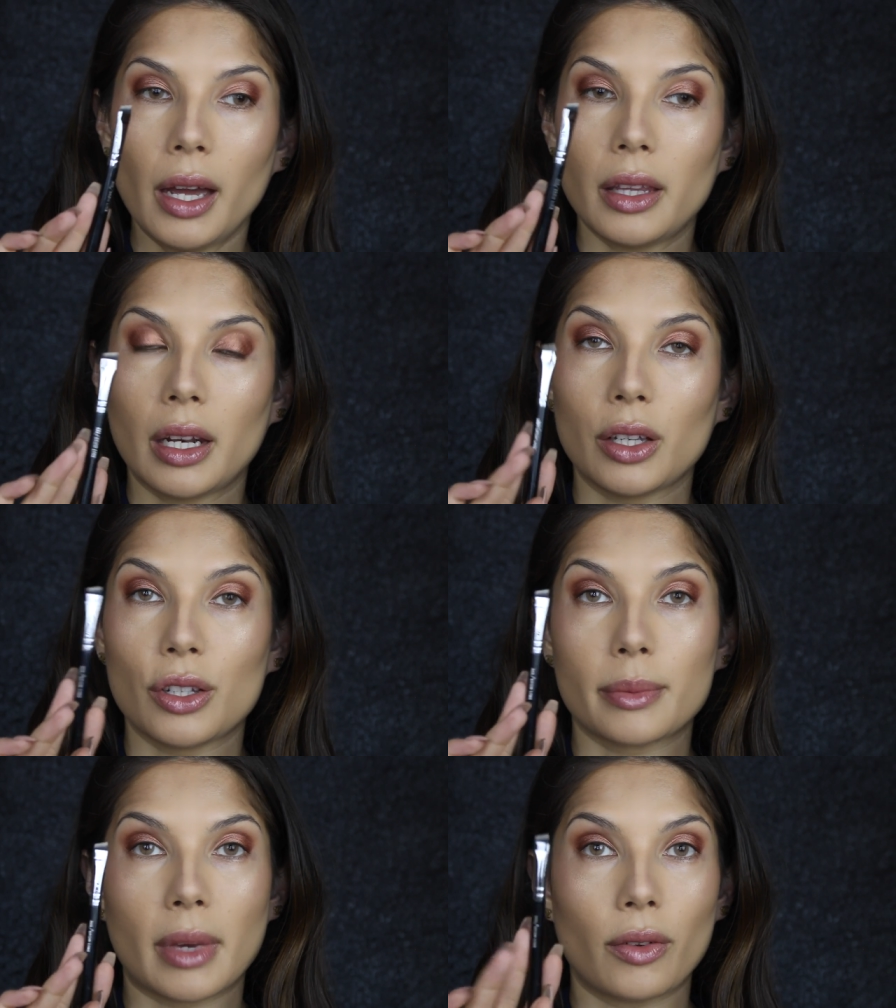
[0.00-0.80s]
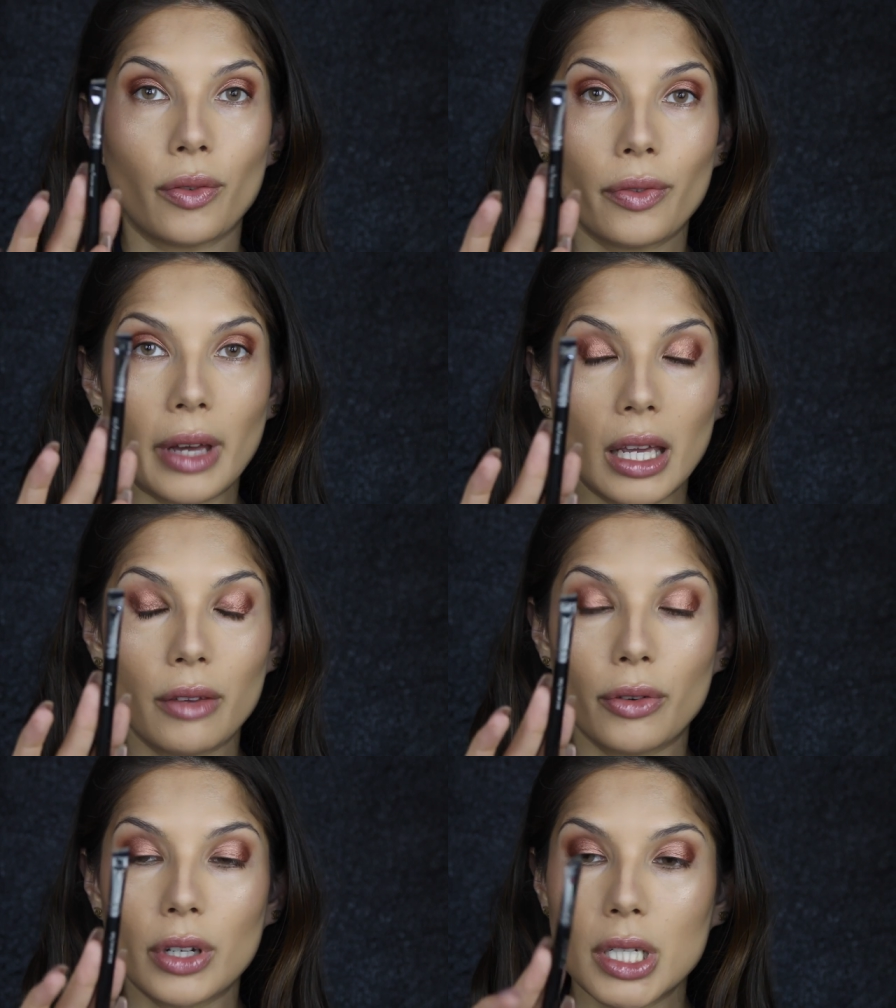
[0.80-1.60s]
And then I use my
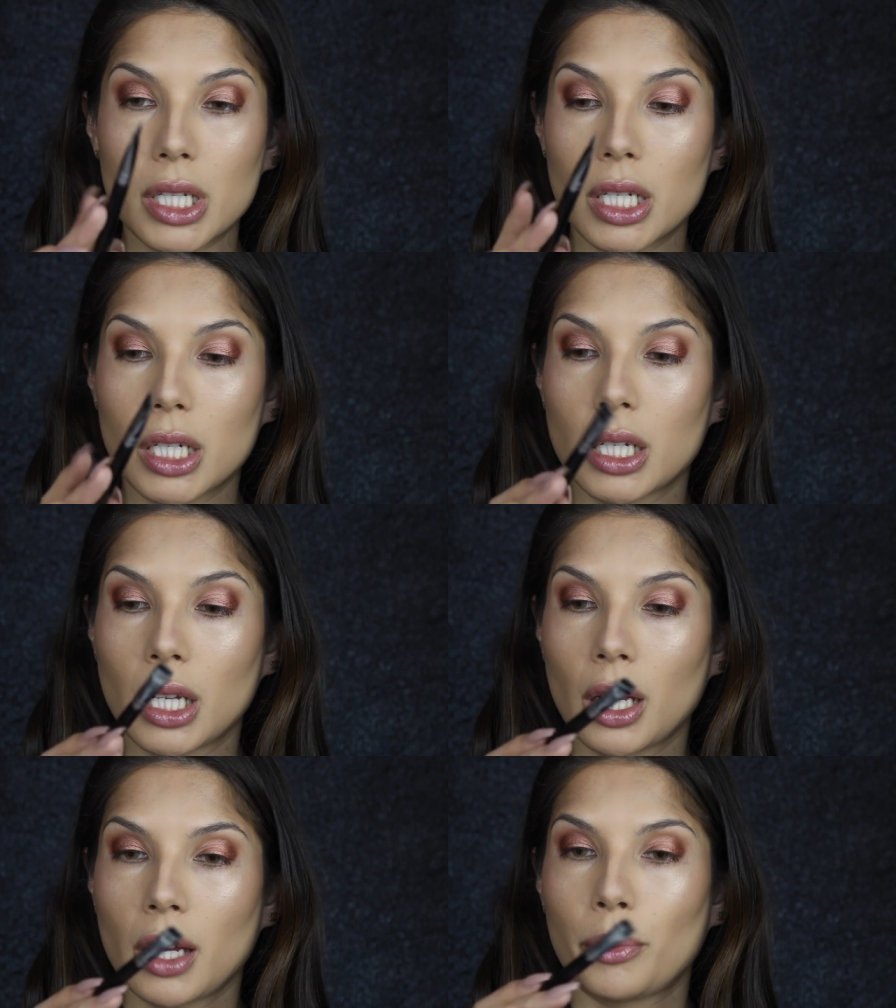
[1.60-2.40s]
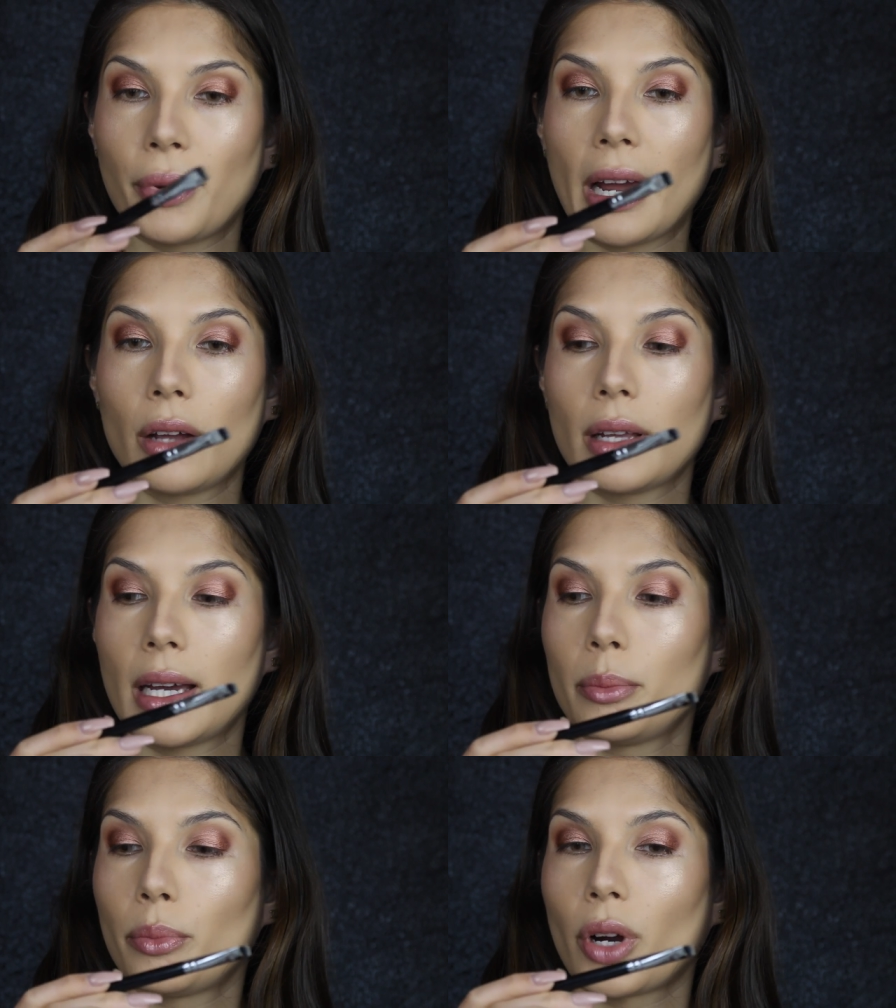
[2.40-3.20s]
favourite brow
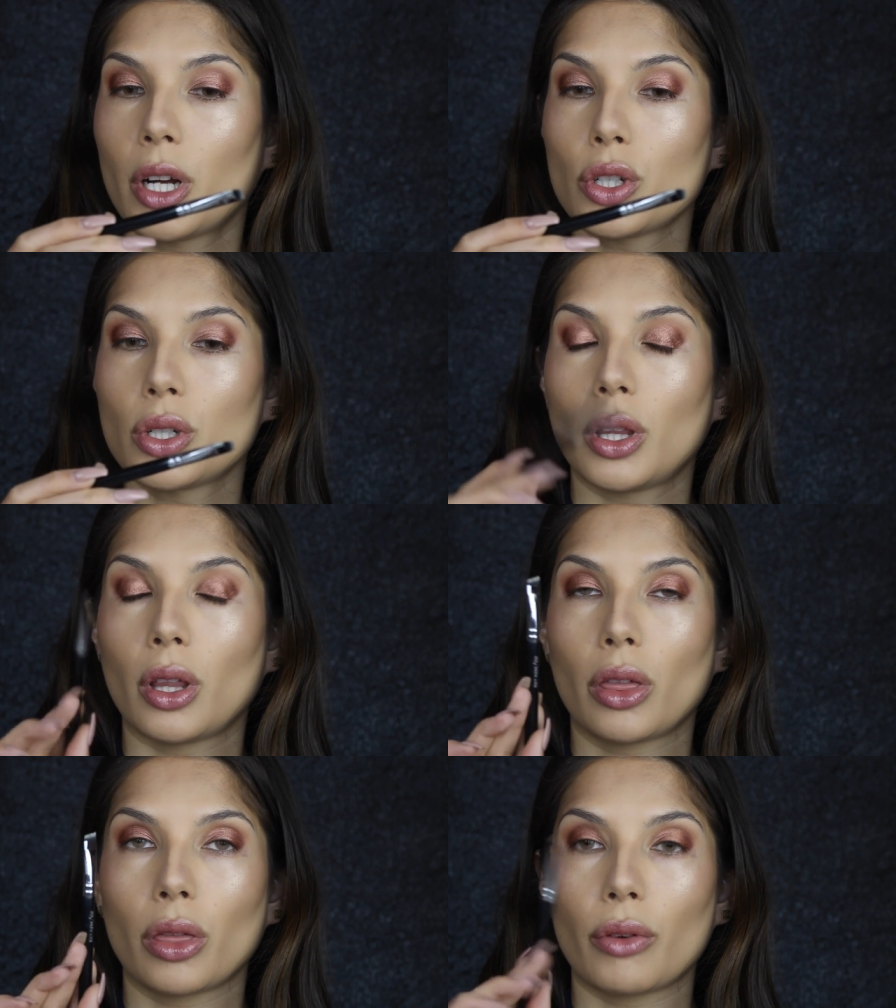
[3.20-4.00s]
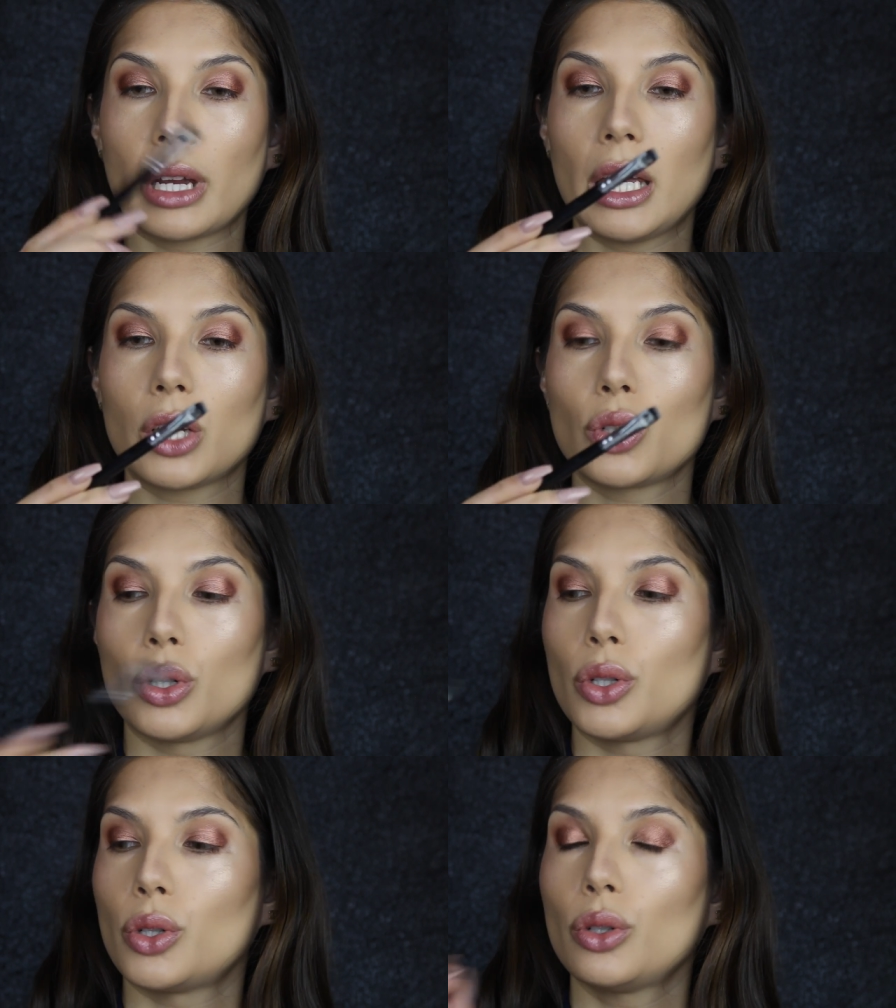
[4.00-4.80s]
line brush, the
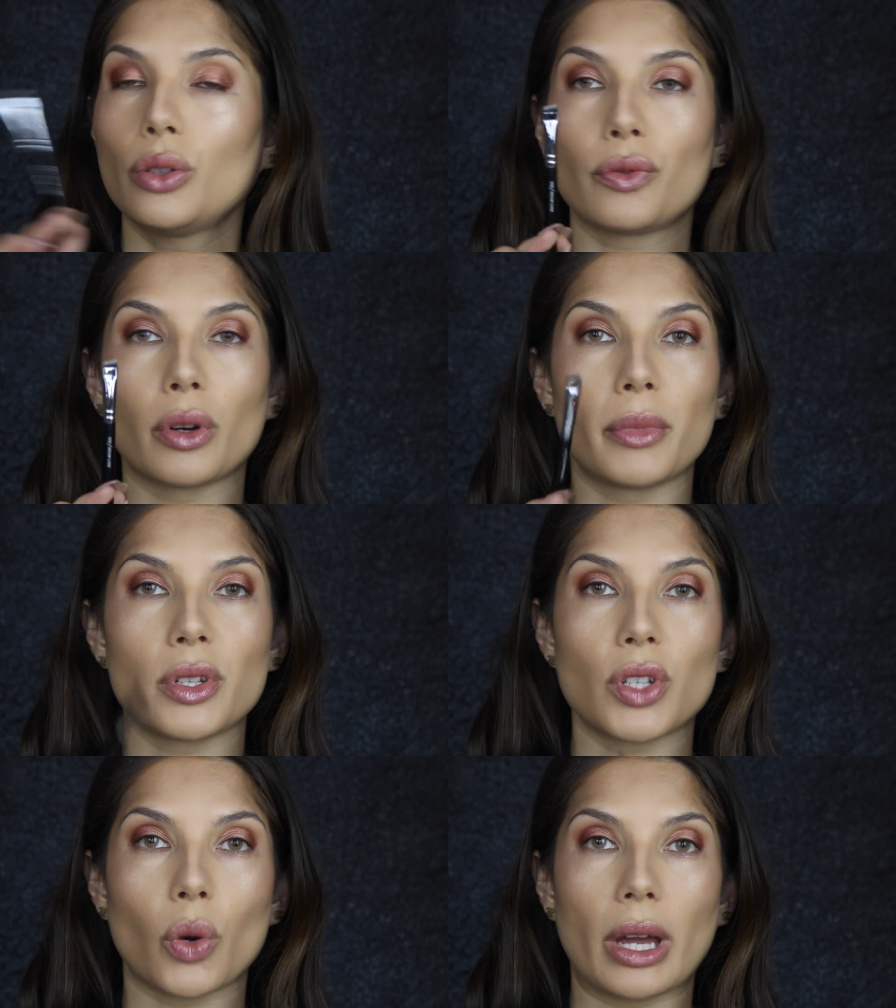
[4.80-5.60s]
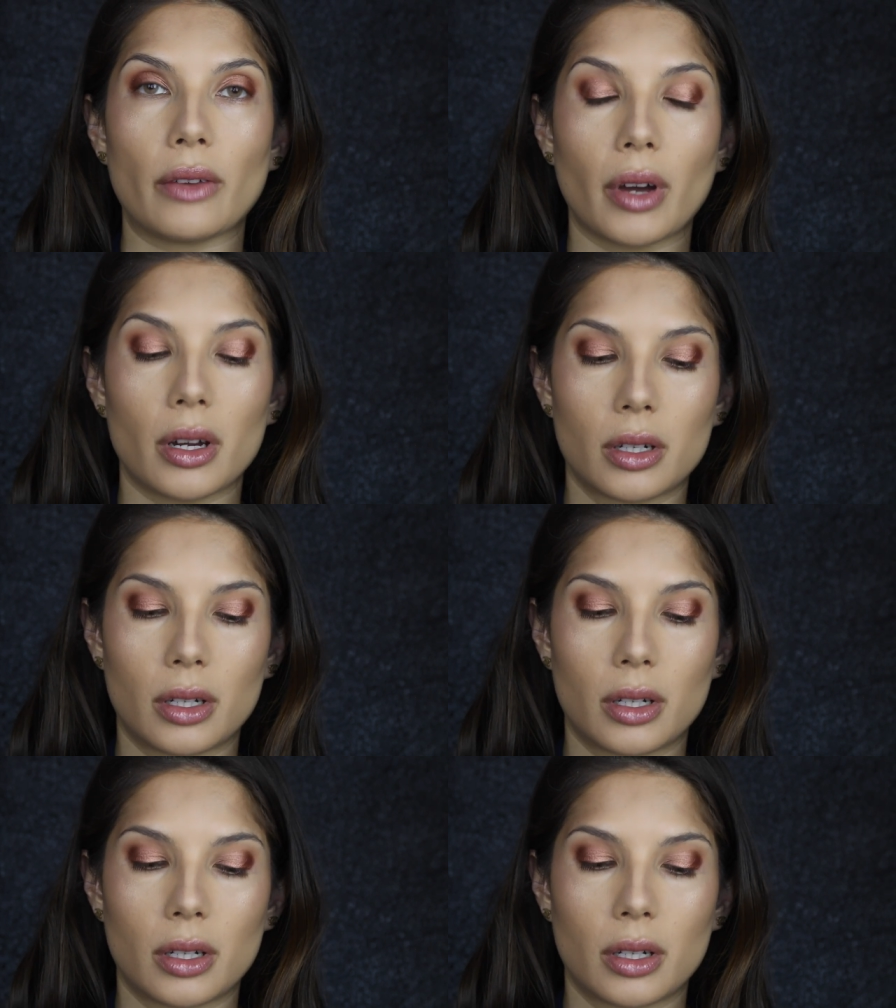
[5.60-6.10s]
322 from Zoeva.